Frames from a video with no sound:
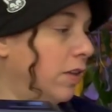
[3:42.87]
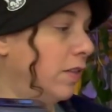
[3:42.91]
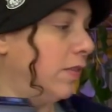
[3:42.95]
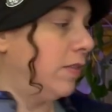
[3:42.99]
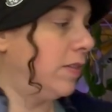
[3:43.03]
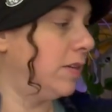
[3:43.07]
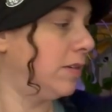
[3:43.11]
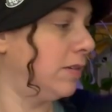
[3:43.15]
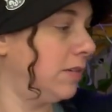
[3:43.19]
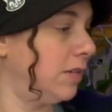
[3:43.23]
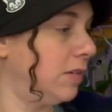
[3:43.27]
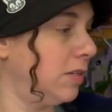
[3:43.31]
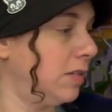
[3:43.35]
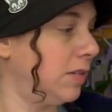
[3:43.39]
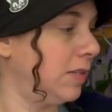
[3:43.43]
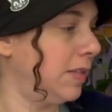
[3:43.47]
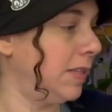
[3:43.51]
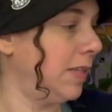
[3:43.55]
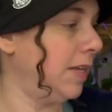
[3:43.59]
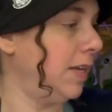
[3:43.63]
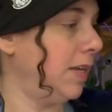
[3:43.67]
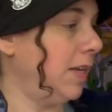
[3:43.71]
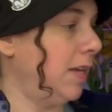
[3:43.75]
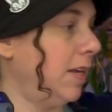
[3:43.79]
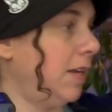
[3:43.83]
This is
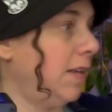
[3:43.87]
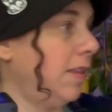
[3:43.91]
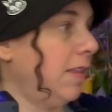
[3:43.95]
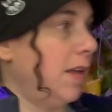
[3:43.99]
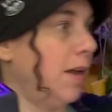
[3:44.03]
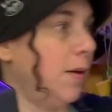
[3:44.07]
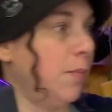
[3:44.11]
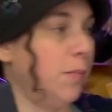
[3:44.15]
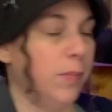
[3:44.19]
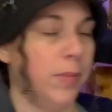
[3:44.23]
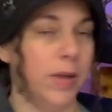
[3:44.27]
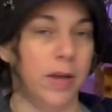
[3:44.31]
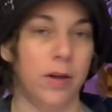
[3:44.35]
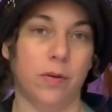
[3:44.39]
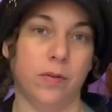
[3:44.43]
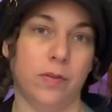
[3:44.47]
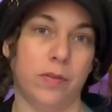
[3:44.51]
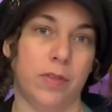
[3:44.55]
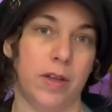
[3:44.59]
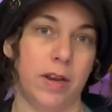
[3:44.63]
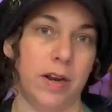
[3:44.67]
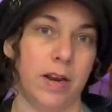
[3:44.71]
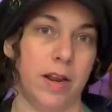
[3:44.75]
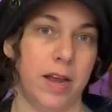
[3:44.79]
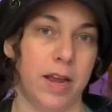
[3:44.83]
the clamp
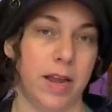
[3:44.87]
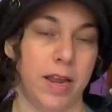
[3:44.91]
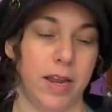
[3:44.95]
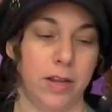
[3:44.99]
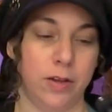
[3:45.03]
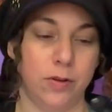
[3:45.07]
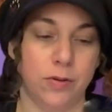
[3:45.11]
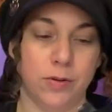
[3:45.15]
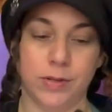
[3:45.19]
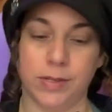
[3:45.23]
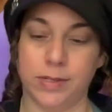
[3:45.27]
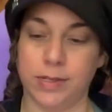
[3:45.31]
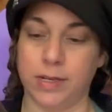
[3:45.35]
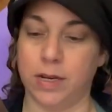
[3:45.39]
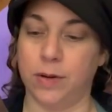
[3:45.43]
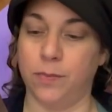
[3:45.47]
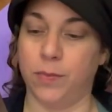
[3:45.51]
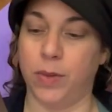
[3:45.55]
mount that I used in